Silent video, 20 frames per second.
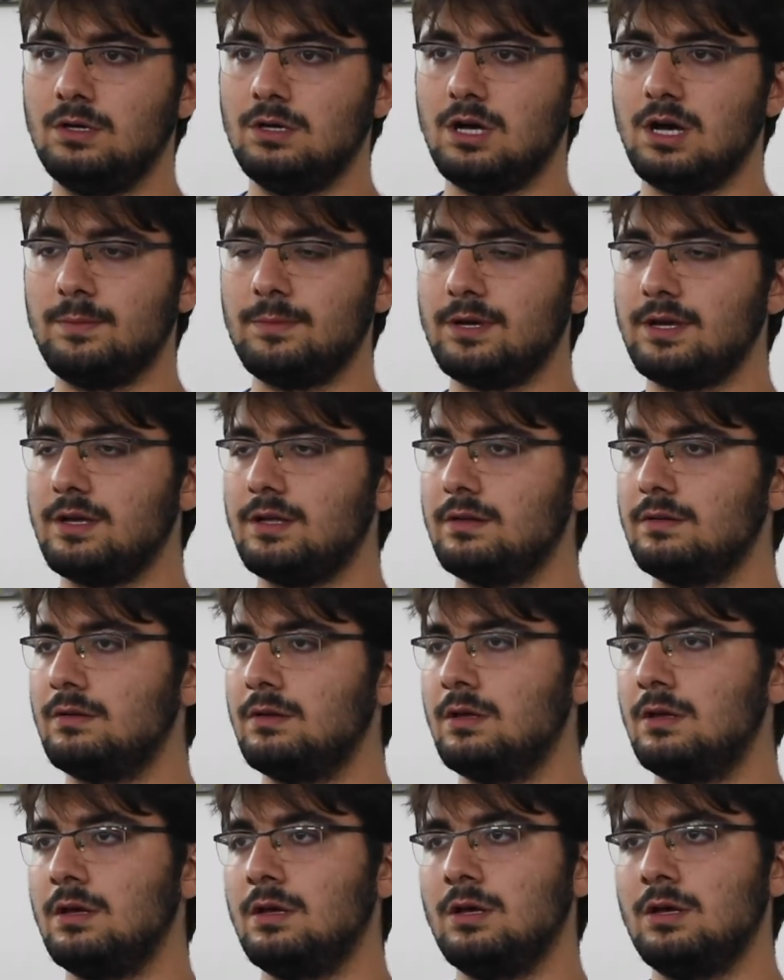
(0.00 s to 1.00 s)
I
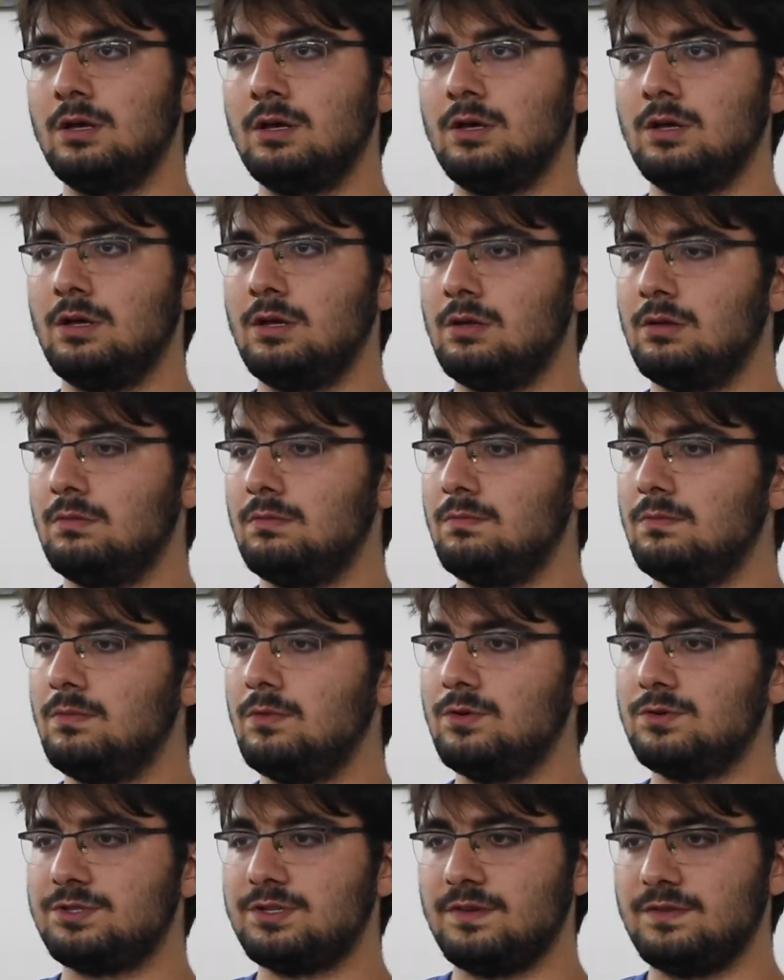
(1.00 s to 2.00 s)
mean,
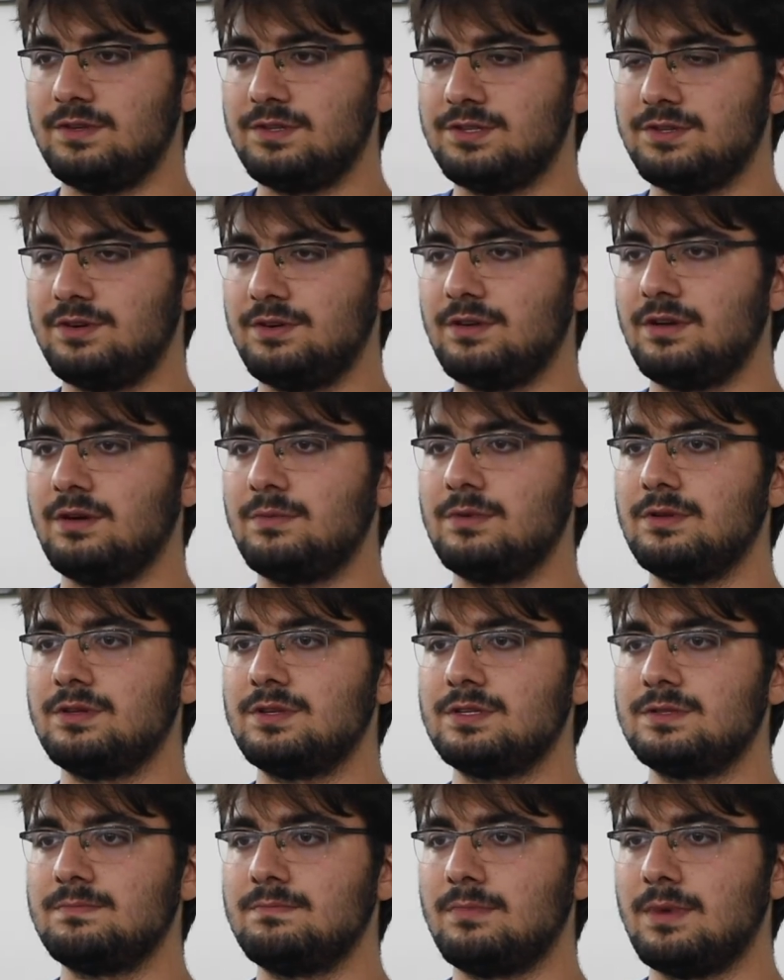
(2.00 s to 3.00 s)
most of the Syrian
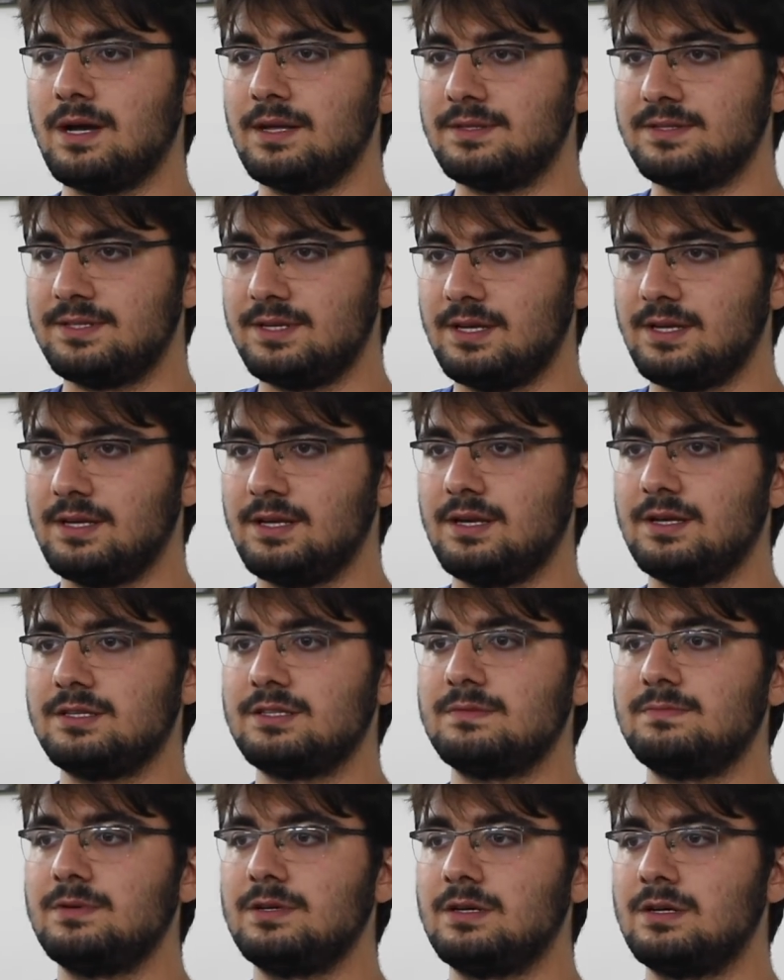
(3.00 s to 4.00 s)
Armenians might say
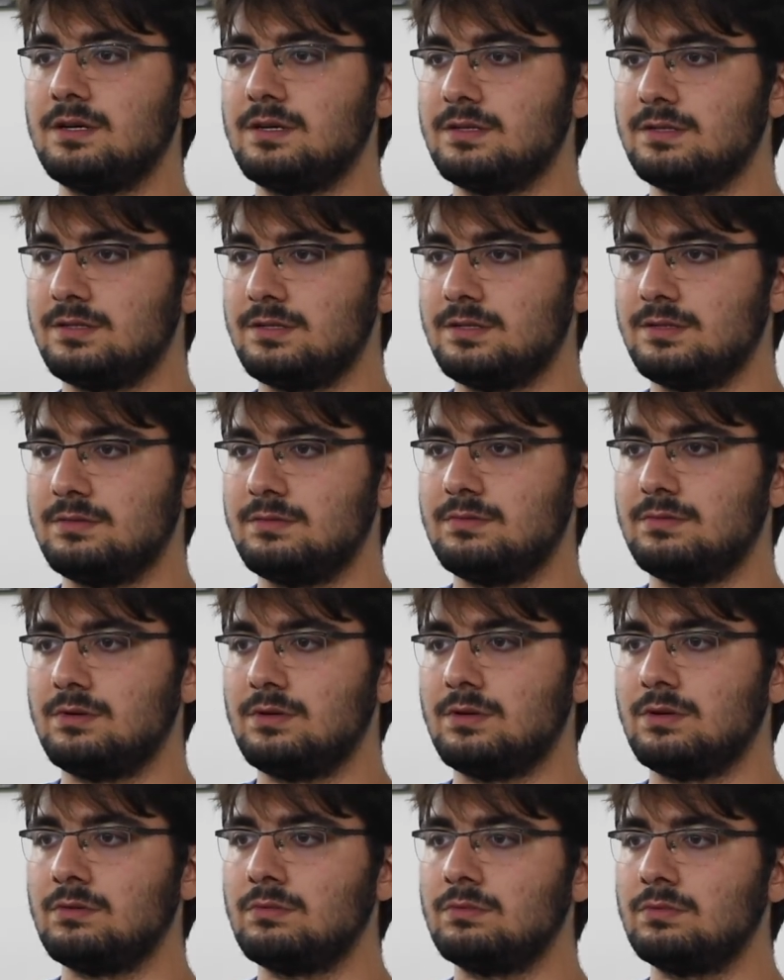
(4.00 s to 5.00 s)
yes because,
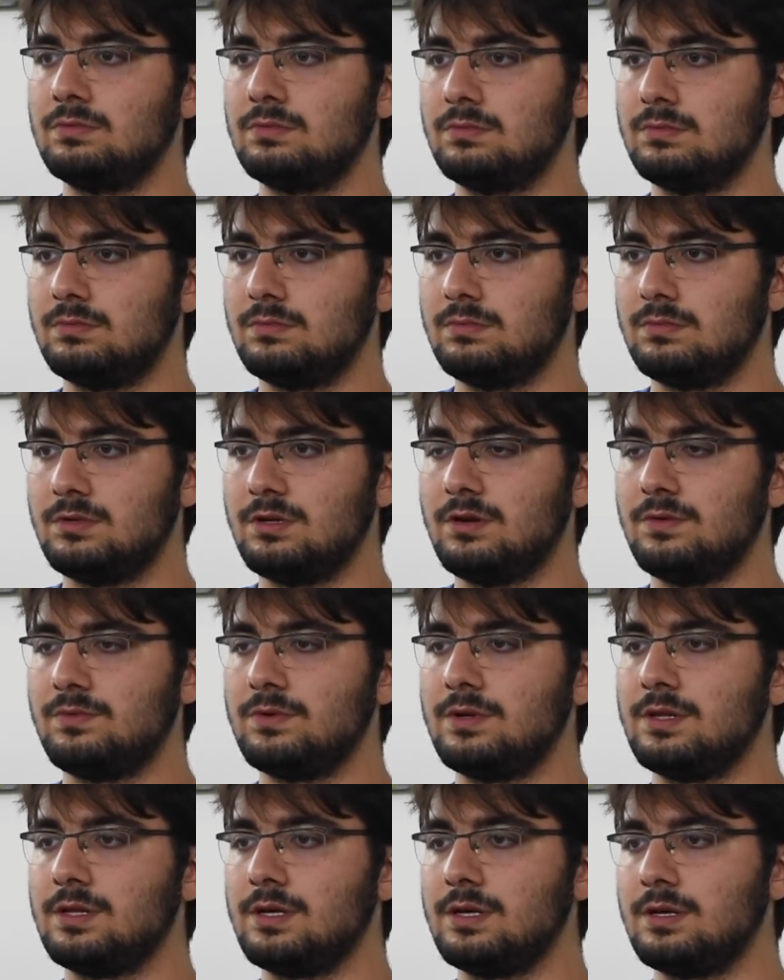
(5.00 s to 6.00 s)
they're
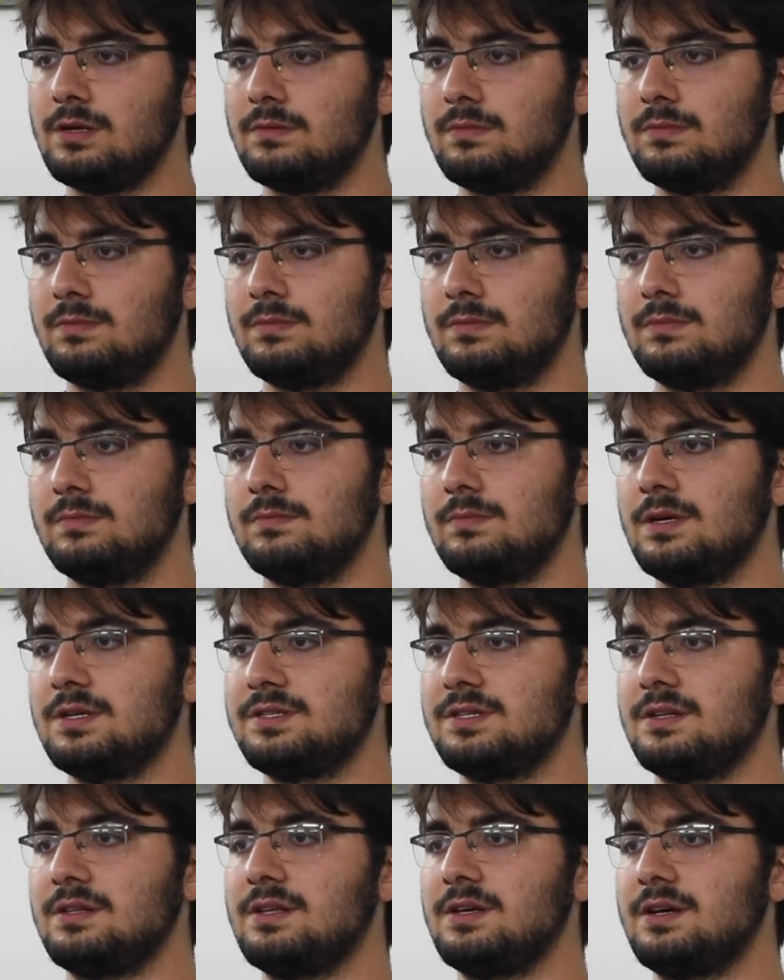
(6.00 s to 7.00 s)
really
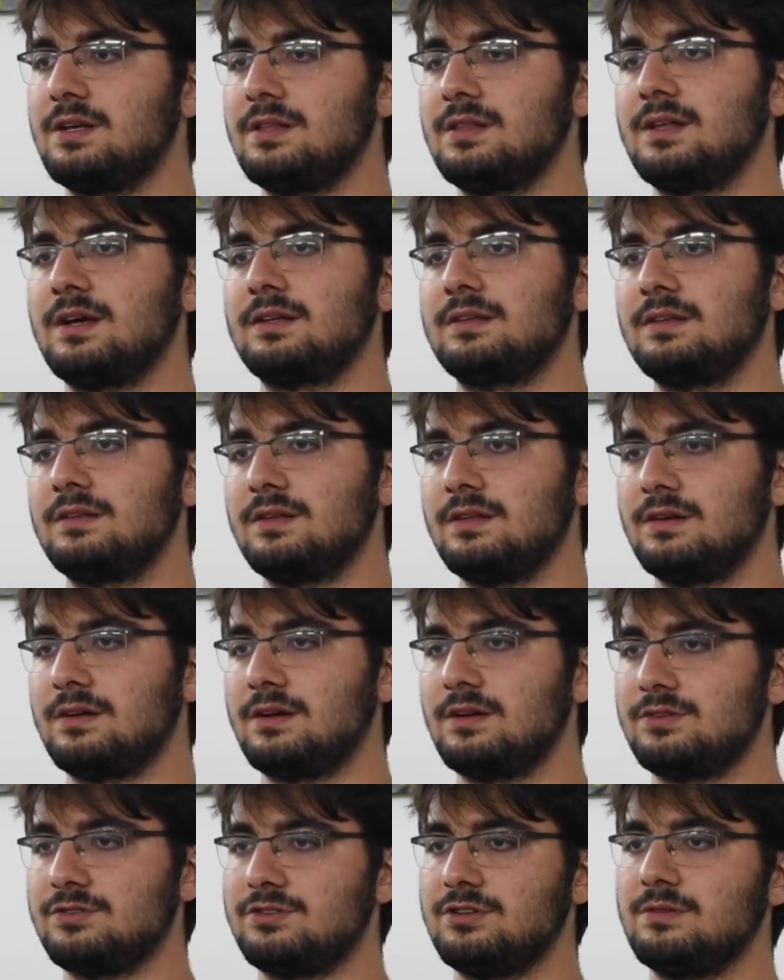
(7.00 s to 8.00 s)
basically connected to the
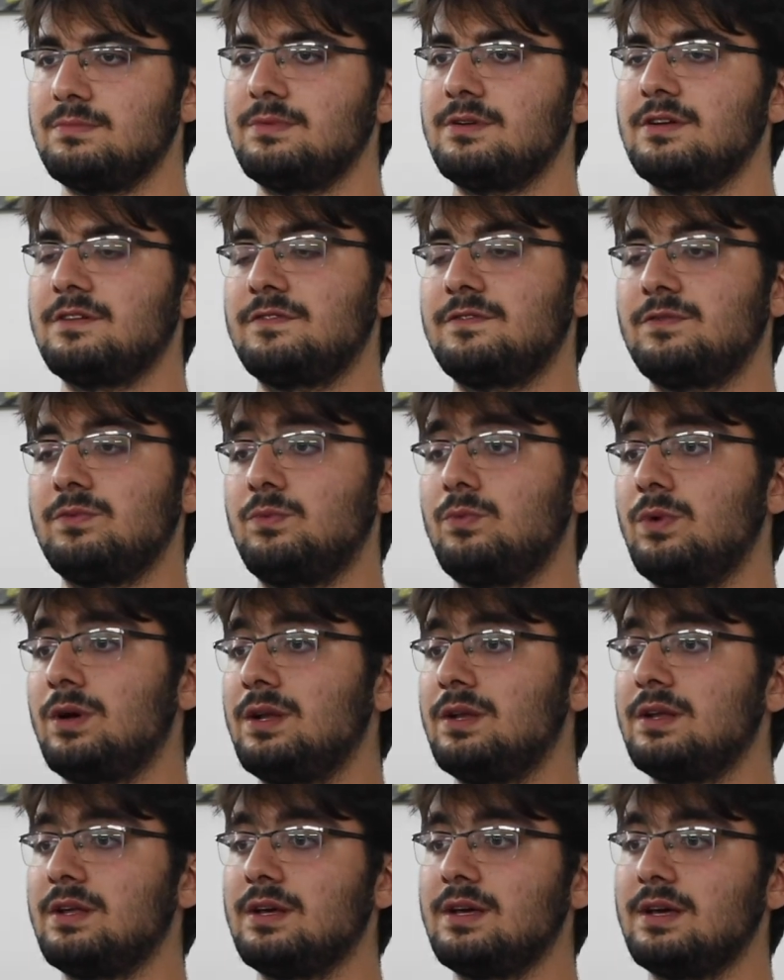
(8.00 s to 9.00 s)
country. But if
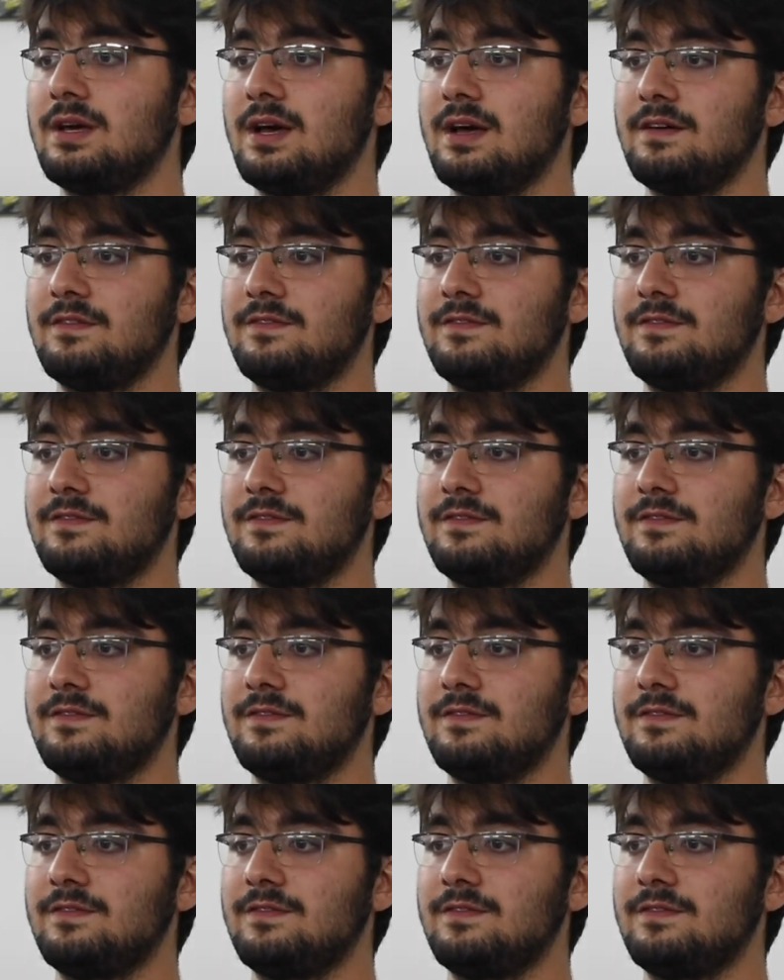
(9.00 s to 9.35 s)
one day